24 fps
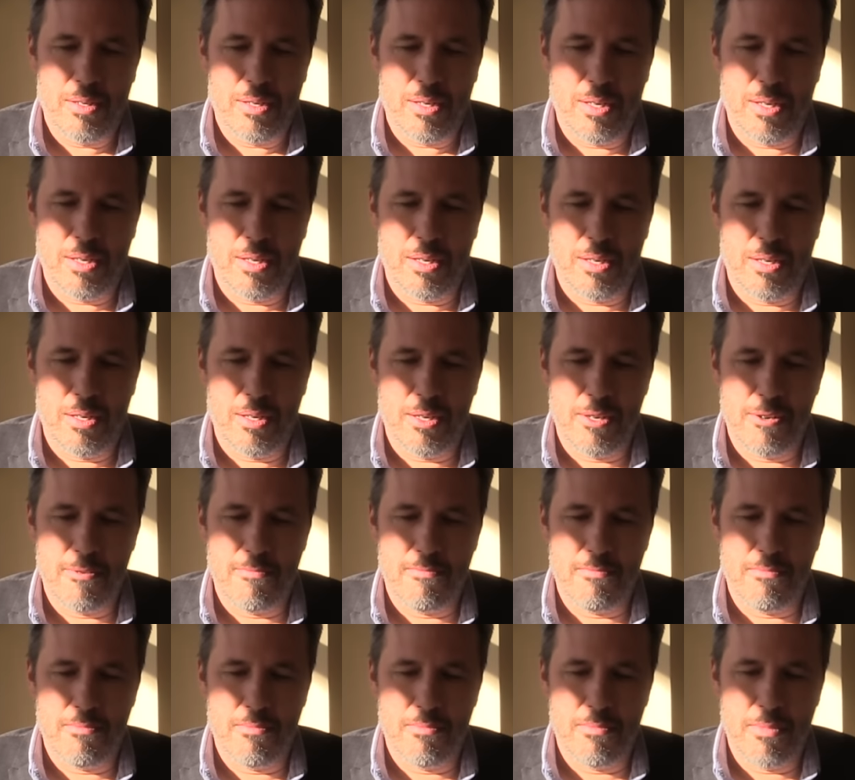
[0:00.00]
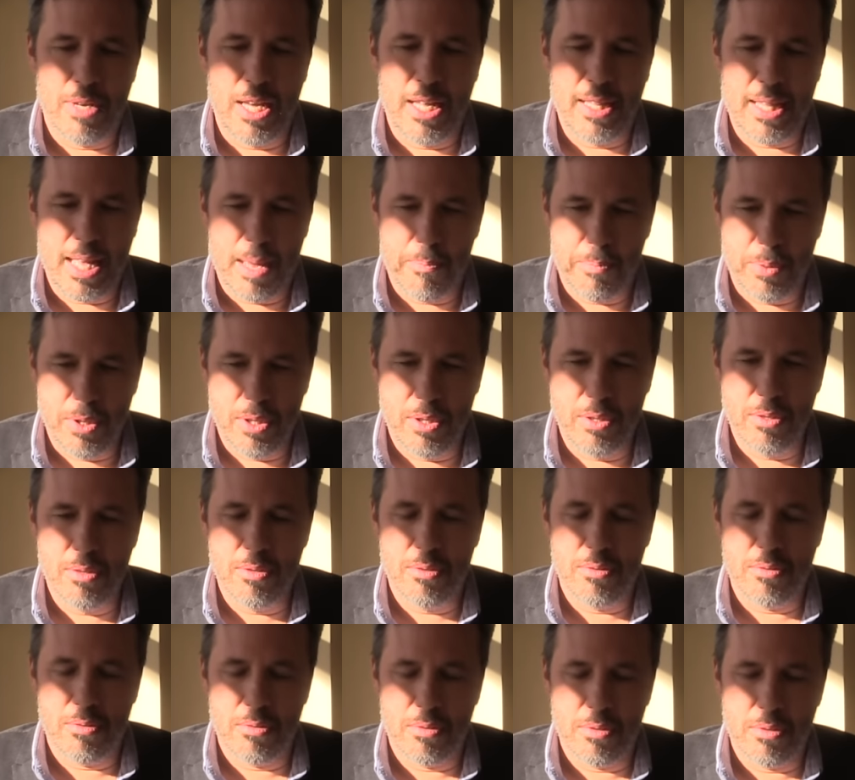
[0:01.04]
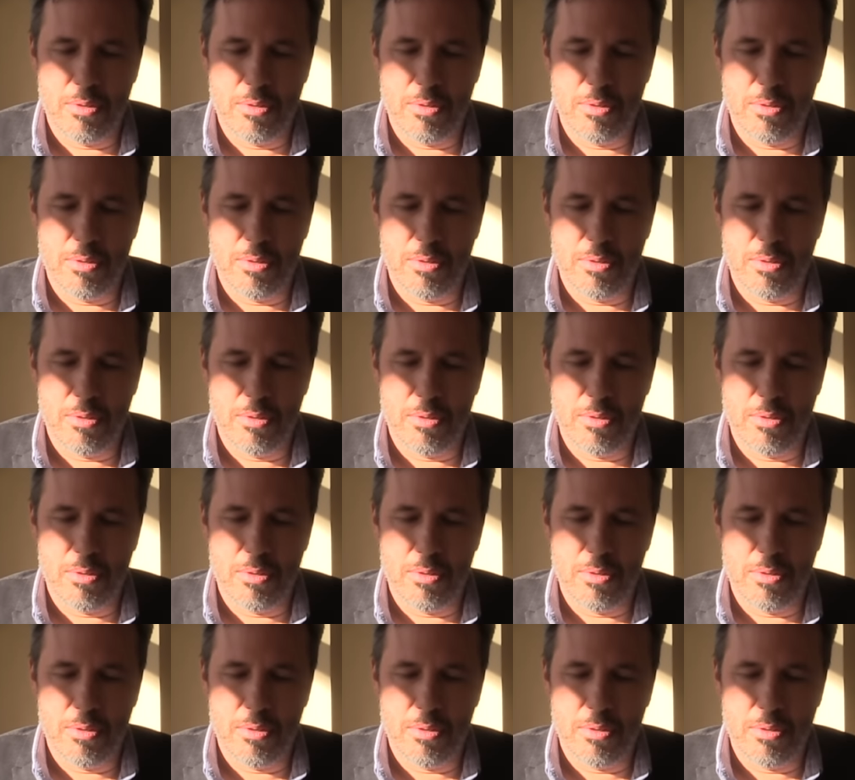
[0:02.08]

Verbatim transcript: um, it happened.